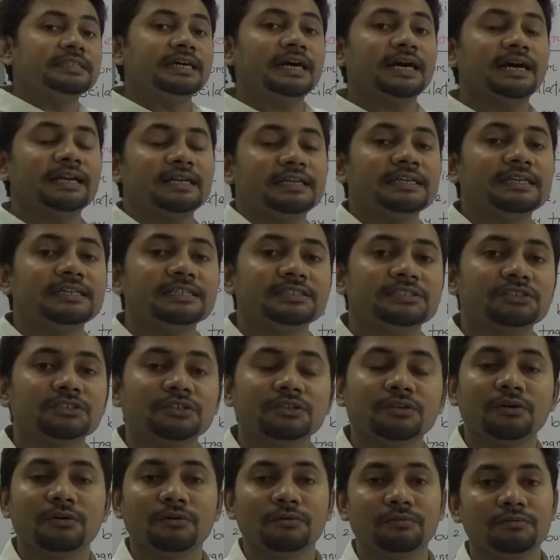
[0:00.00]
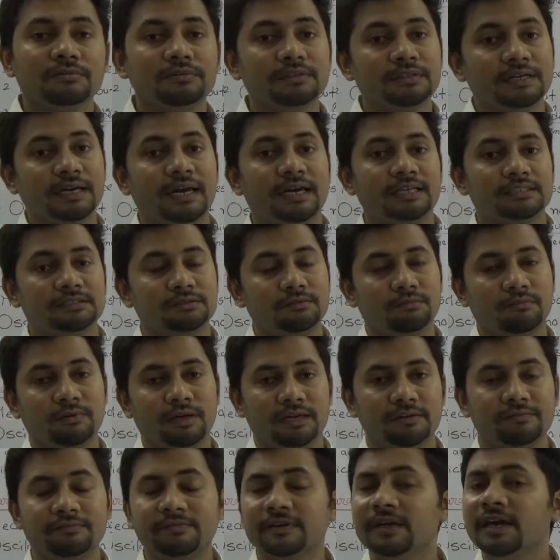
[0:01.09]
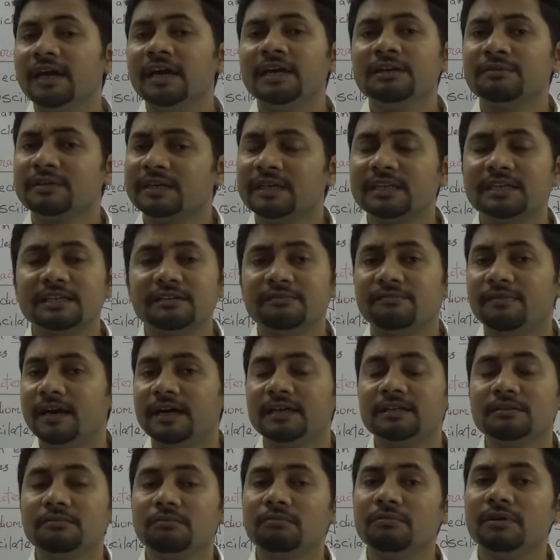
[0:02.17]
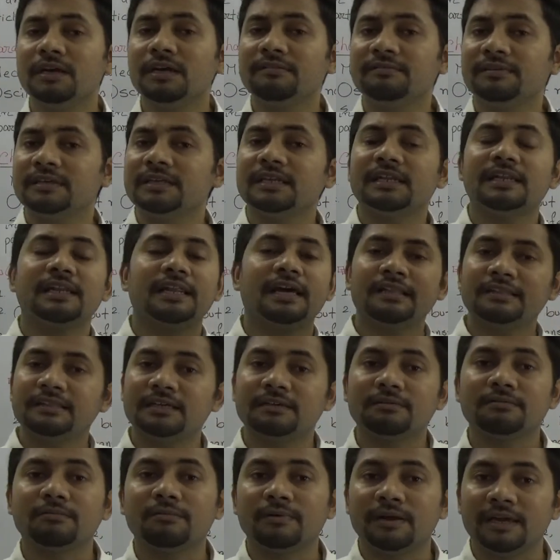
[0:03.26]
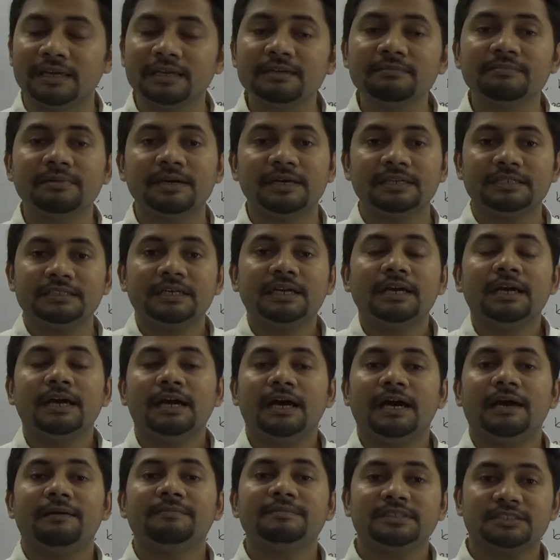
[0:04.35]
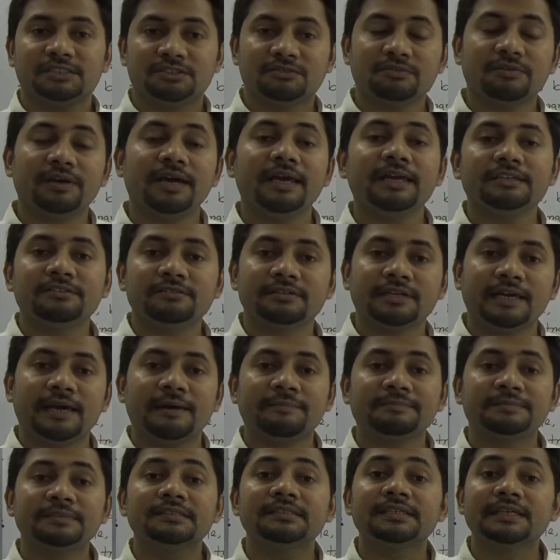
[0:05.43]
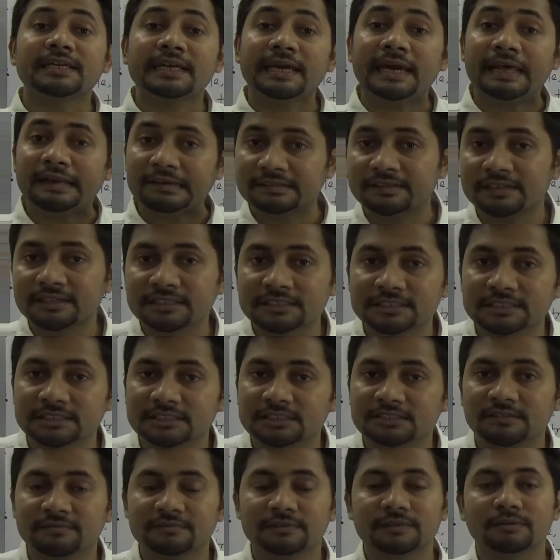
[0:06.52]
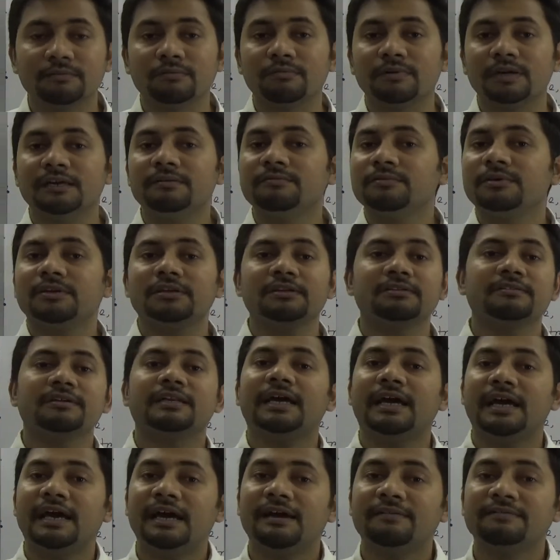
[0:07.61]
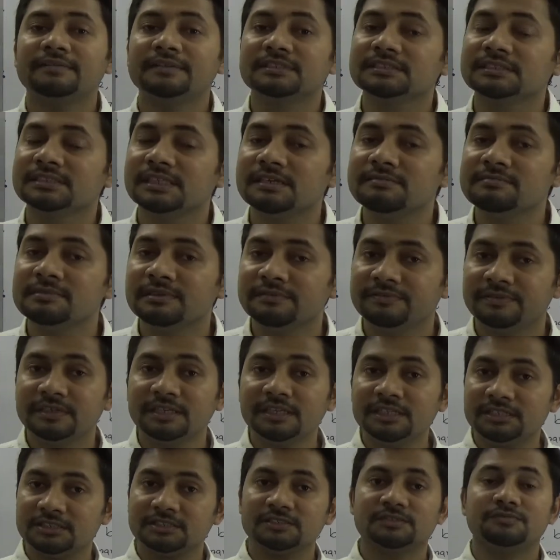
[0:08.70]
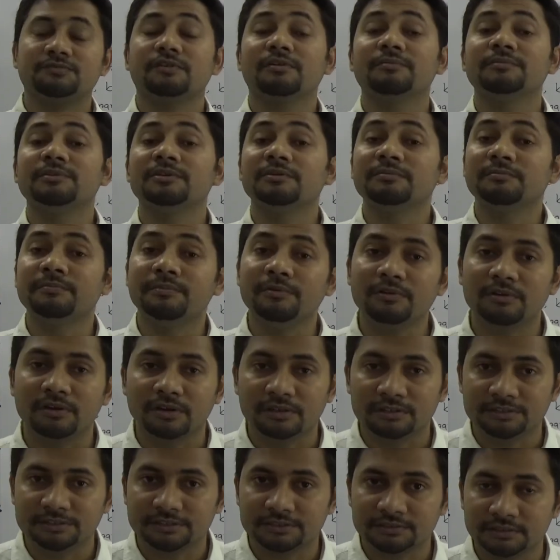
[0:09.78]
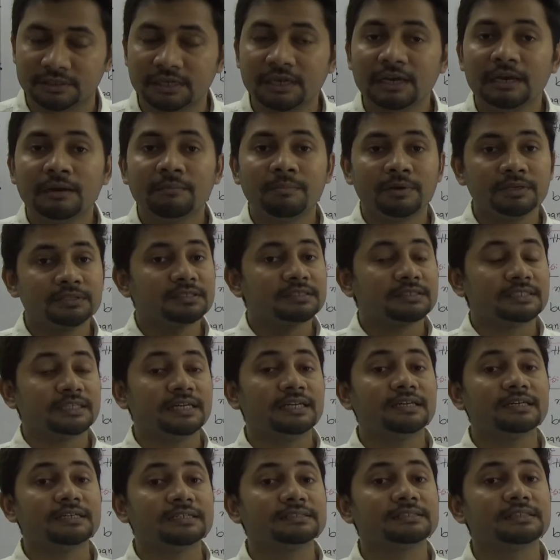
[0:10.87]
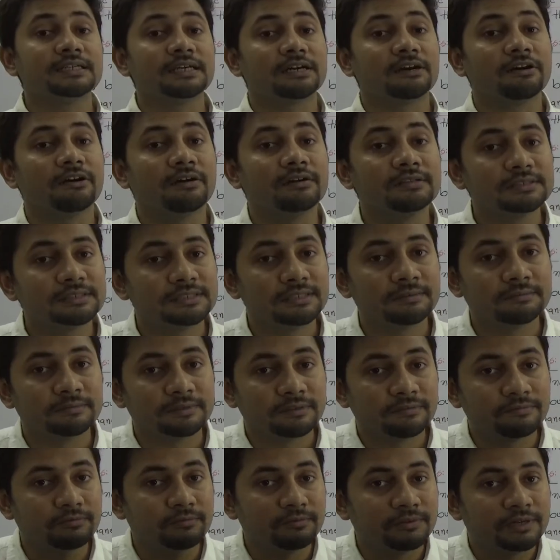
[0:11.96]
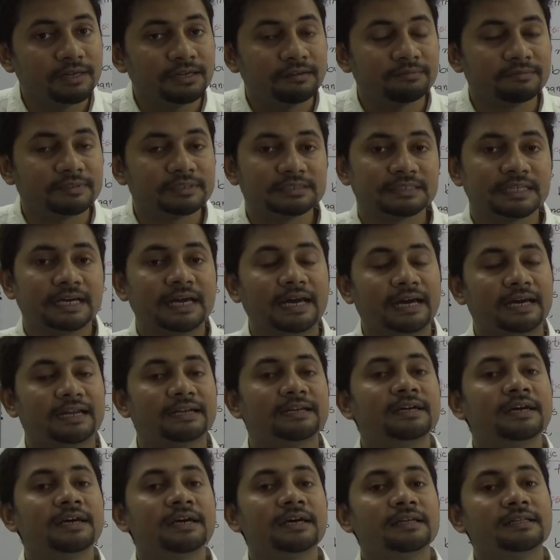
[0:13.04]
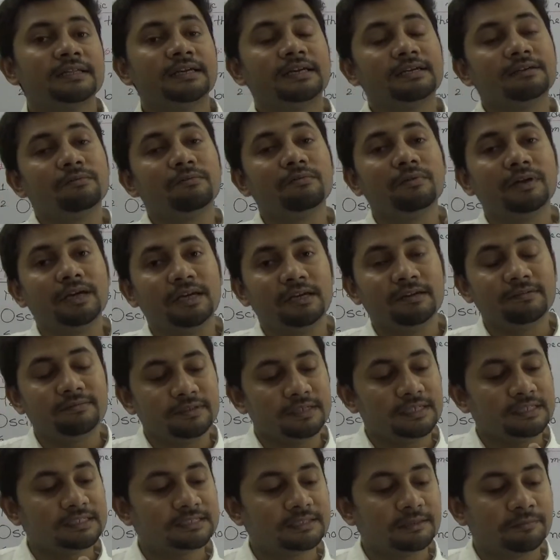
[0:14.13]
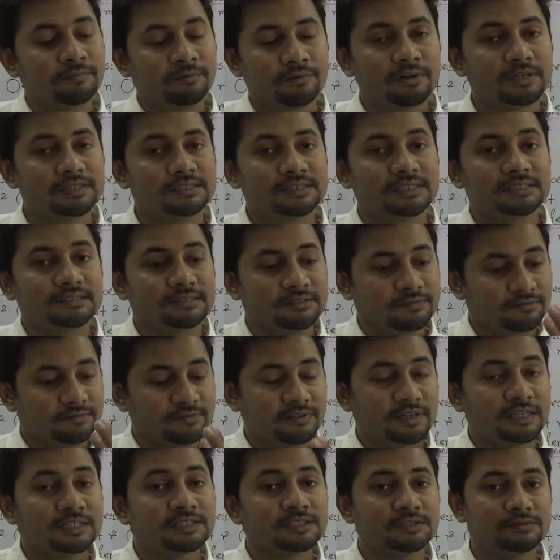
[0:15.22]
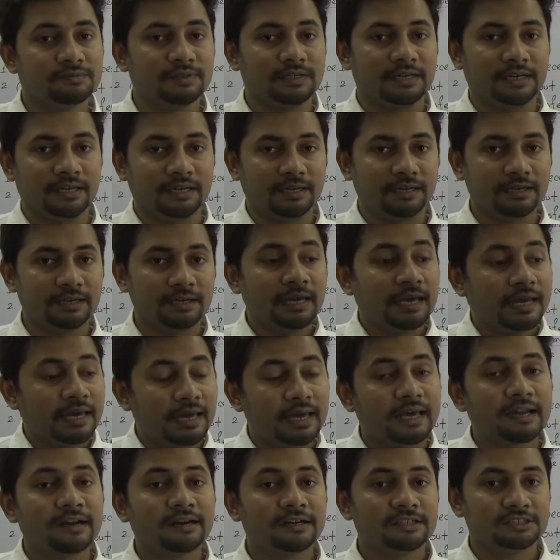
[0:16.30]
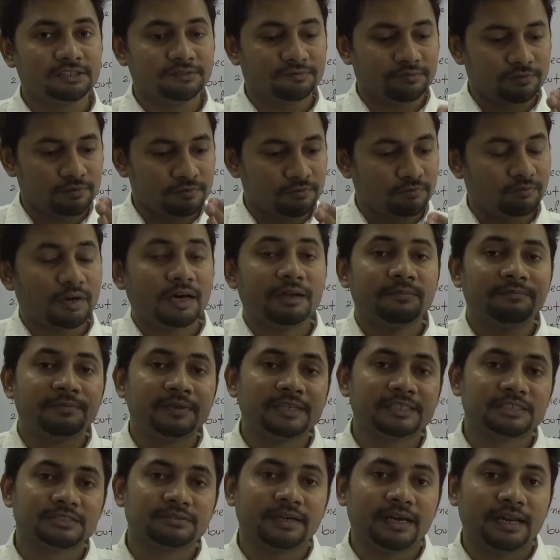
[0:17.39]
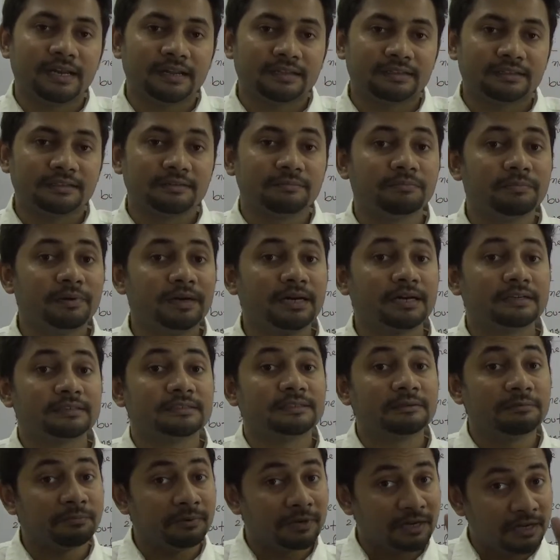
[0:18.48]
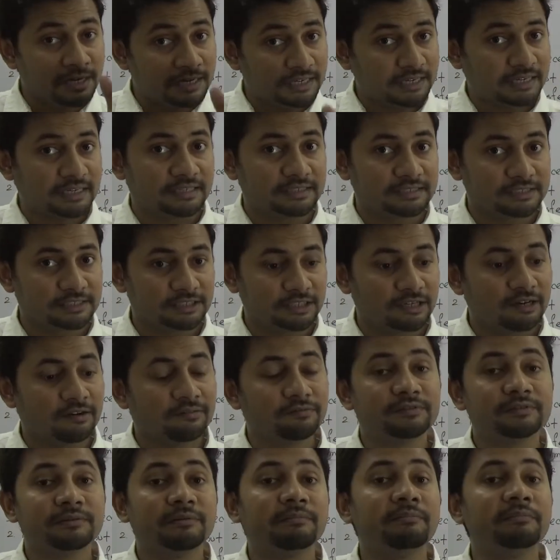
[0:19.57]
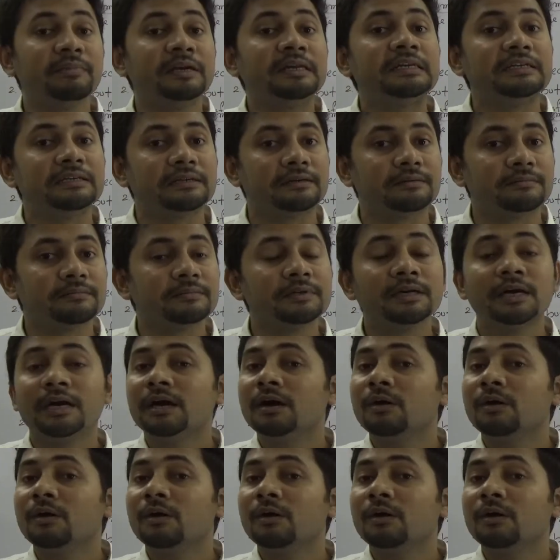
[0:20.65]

That is known as a wave. You can define wave in another way, but I'm just trying to capture the characteristics of the wave, or you can have the same definitions from your book also. But the thing is, the concept of wave is that that wave is the process of transferring energy from one place to another, but the particles of the medium